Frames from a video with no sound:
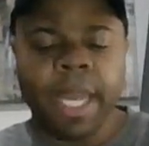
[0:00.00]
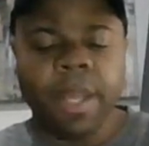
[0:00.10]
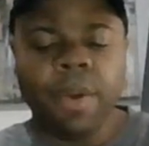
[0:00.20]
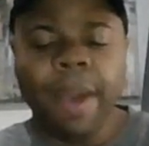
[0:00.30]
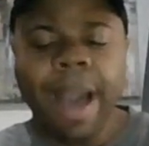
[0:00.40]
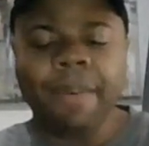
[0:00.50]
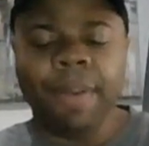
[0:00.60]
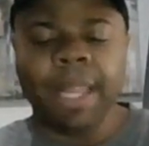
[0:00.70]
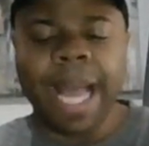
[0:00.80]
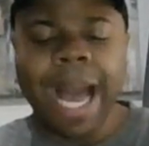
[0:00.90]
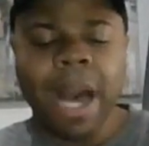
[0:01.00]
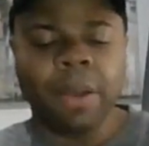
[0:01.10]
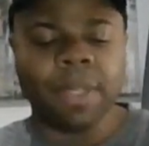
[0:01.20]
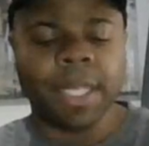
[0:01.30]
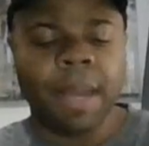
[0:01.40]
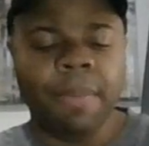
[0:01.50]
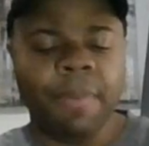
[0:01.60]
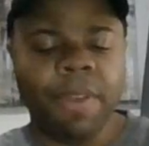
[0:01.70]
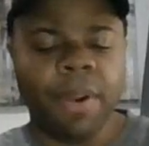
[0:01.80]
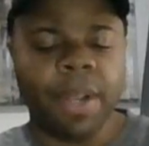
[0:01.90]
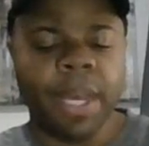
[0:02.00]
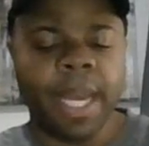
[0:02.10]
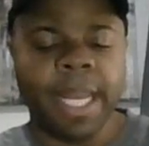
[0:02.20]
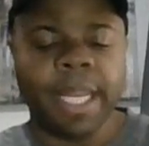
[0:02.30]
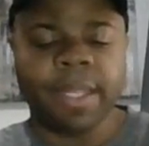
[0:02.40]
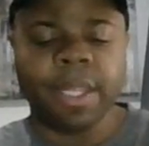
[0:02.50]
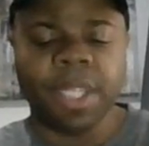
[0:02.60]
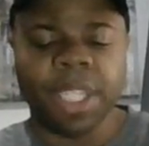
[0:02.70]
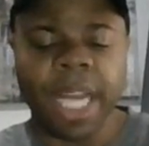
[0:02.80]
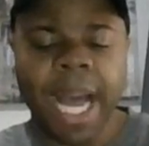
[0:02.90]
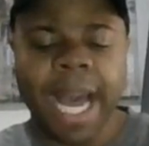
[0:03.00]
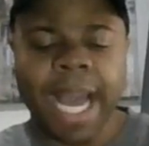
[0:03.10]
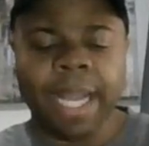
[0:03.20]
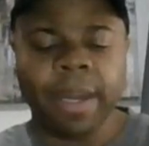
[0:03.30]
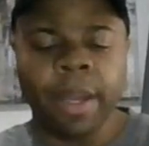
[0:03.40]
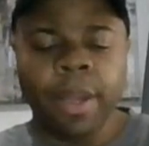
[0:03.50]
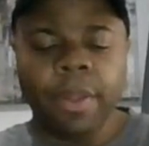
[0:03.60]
you have allowed some of your goodness to shine